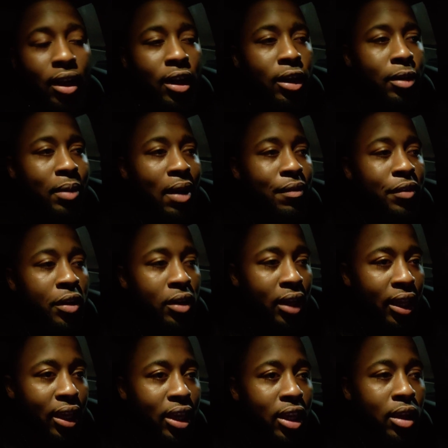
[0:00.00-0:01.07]
I felt
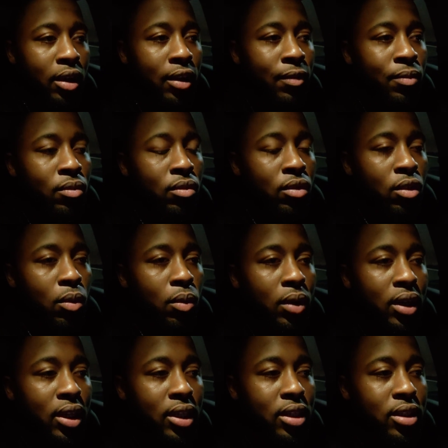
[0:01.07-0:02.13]
like He
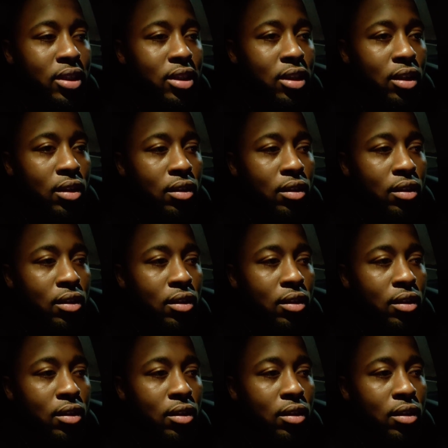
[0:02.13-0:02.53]
was